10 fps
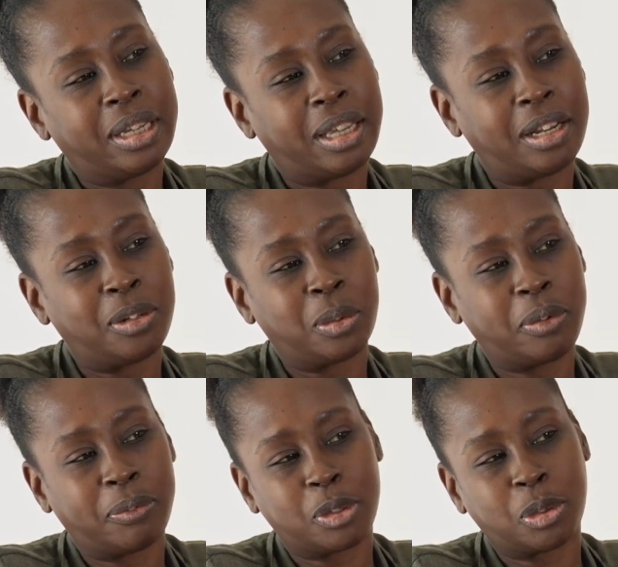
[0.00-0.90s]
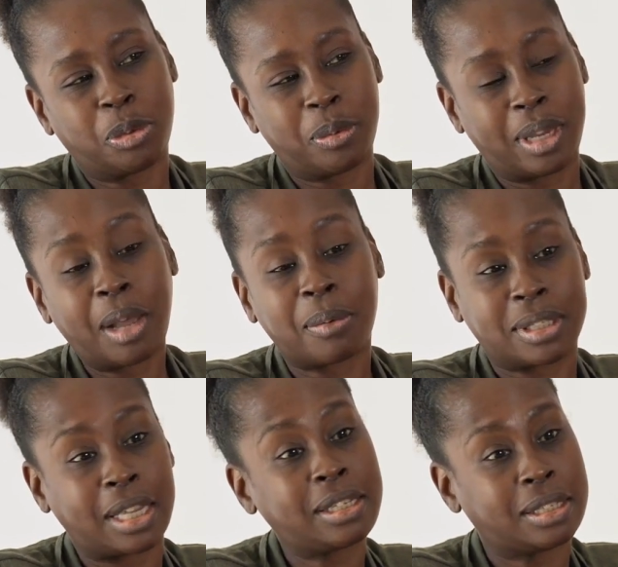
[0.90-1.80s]
and ignore you for 2-3 hours,
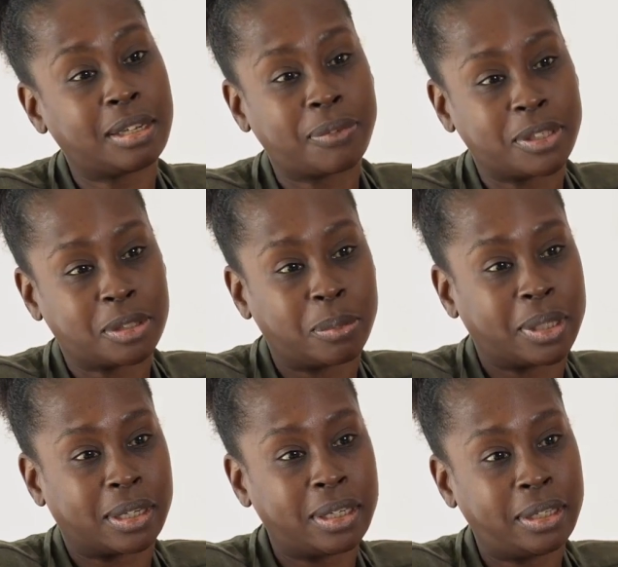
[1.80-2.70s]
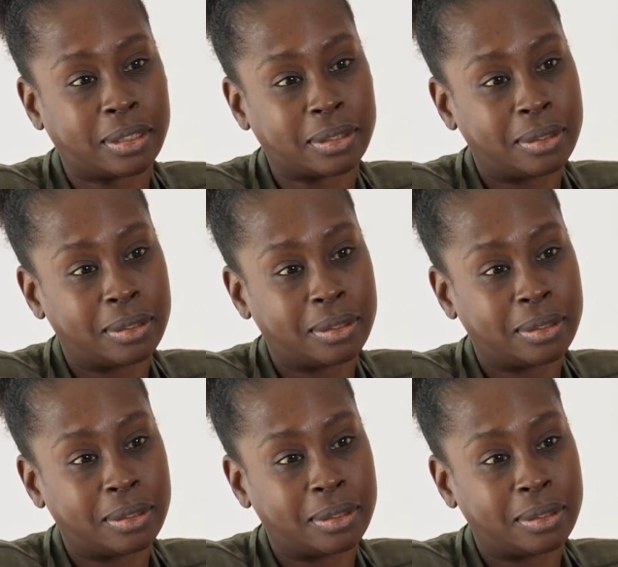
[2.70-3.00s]
that's the difference too with the clinic.